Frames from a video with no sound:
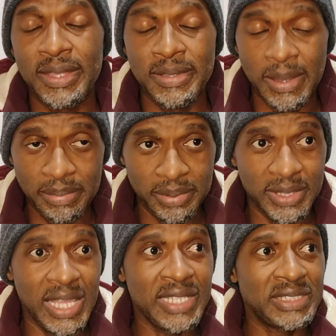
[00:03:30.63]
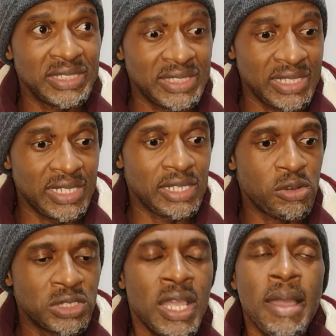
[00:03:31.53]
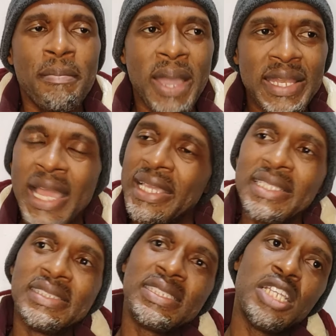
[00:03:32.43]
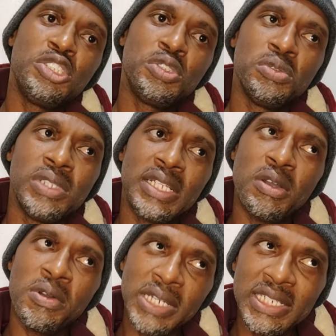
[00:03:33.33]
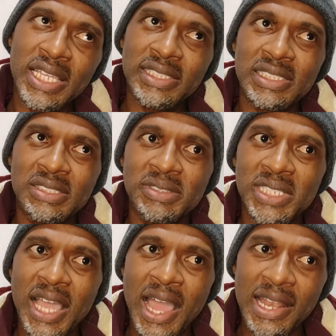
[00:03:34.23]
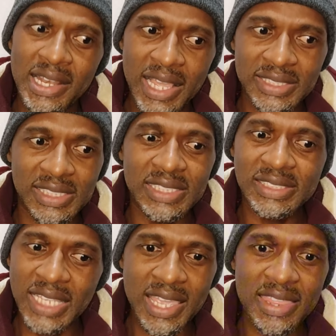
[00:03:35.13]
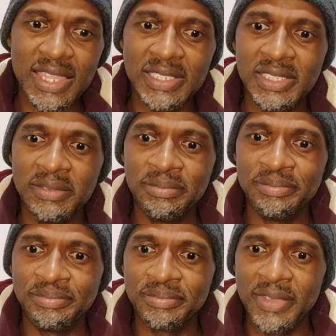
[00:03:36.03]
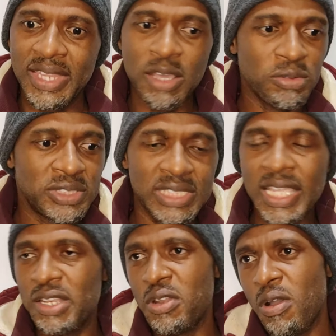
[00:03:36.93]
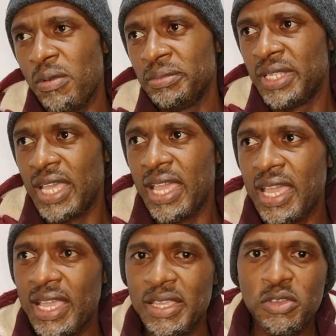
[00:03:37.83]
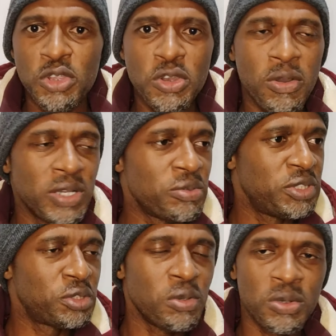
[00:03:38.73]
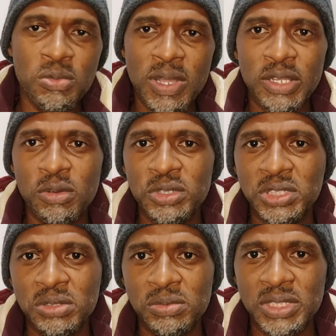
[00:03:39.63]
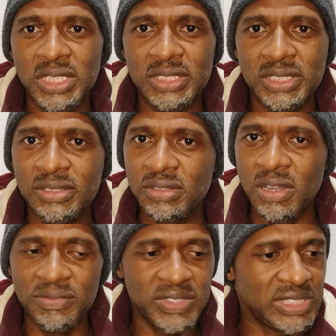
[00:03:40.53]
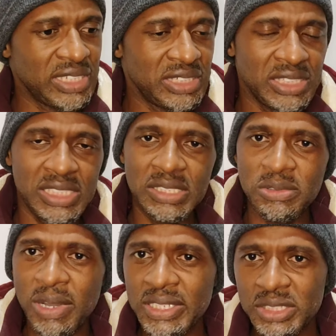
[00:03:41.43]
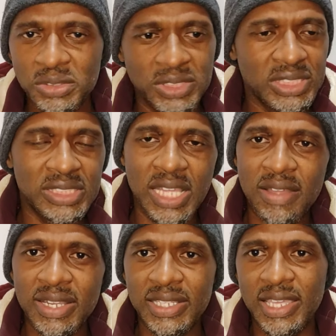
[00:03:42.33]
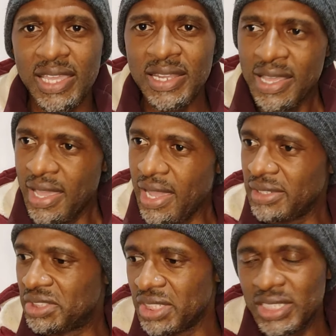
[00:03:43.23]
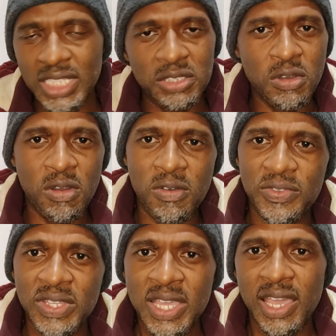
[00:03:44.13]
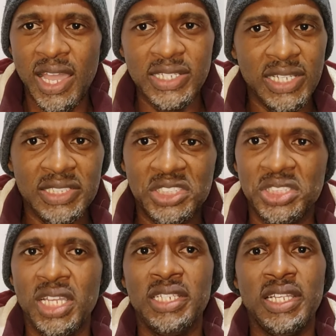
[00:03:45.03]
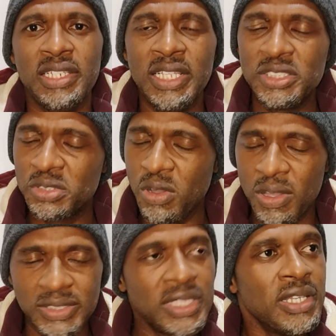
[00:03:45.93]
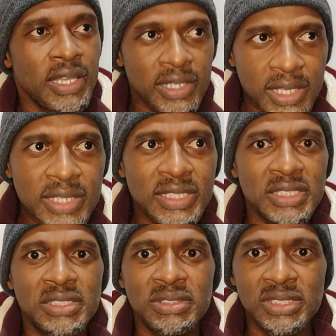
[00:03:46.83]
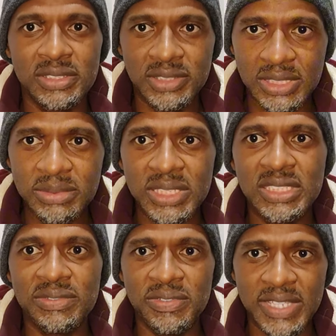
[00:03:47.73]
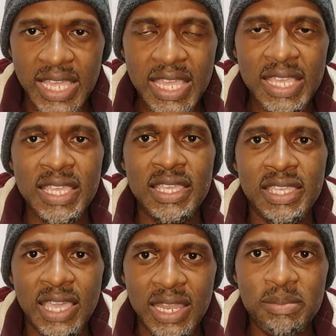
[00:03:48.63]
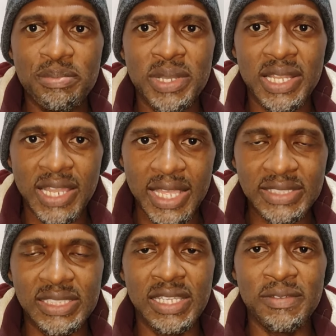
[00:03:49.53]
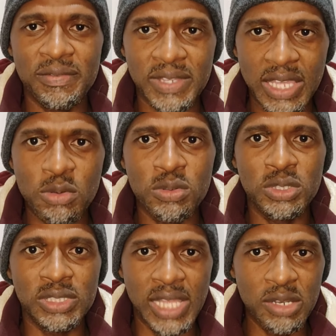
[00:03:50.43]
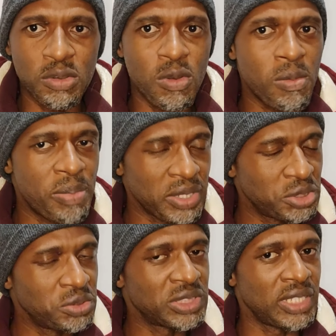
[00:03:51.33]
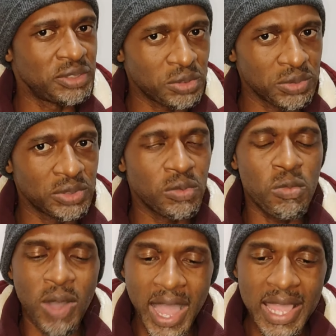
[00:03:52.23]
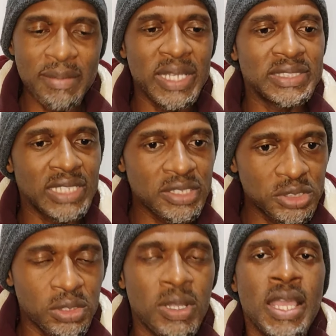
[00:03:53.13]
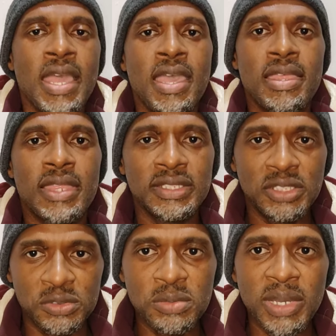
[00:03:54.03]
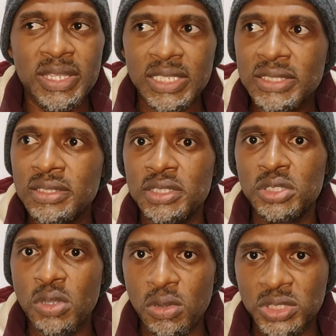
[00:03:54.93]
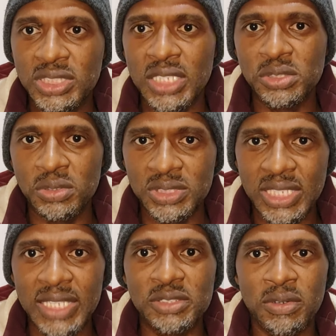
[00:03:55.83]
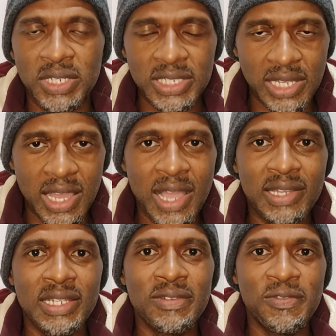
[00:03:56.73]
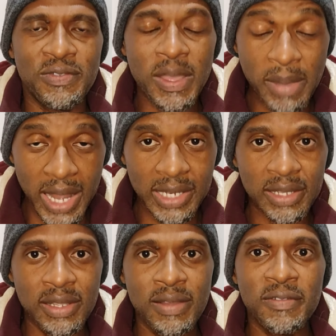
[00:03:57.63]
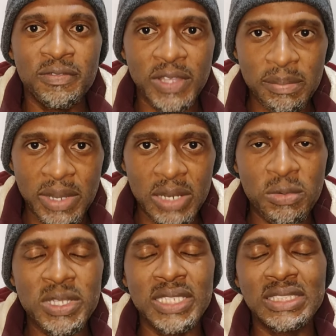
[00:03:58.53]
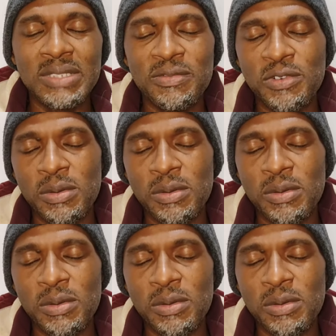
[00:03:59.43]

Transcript: Yep, they're interested in that coach. But I can say to you that already Kaizer Chiefs are less. Let's say that they would say, no, hey, eh, you know what, we saw, we want to continue with this conversation. We want us to sit down again and drink that coffee and, and, and, and eat scones. Kaizer Chiefs seems as if they can be late if they would then go back to Santos. Why am I saying so? There's a rumor that this coach Santos has already agreed verbally, verbal with the team